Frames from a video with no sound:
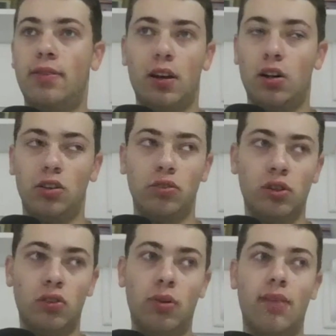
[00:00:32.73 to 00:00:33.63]
I heard
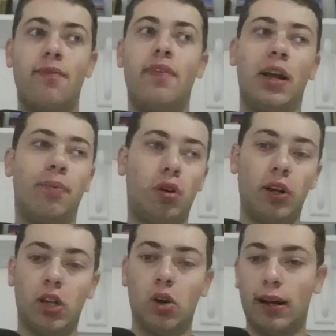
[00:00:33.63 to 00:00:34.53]
there's a little finger
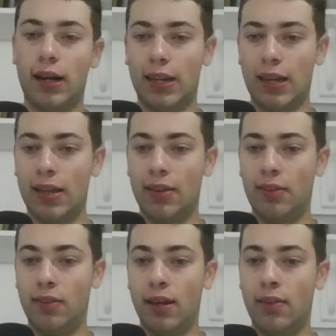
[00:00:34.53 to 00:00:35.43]
pointing going on
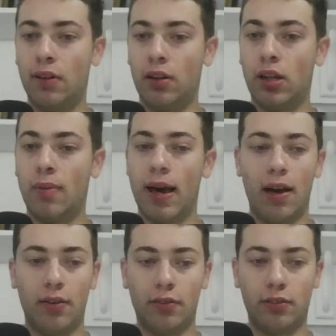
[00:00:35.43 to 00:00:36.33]
in the
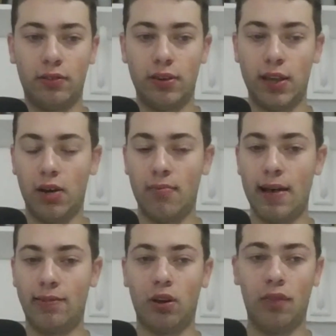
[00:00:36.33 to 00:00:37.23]
clubhouse. They're a
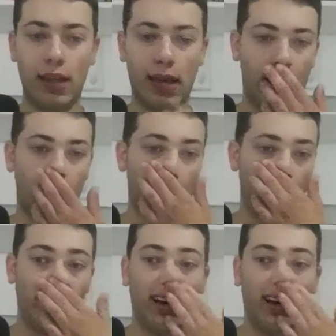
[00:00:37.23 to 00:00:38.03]
mess over there.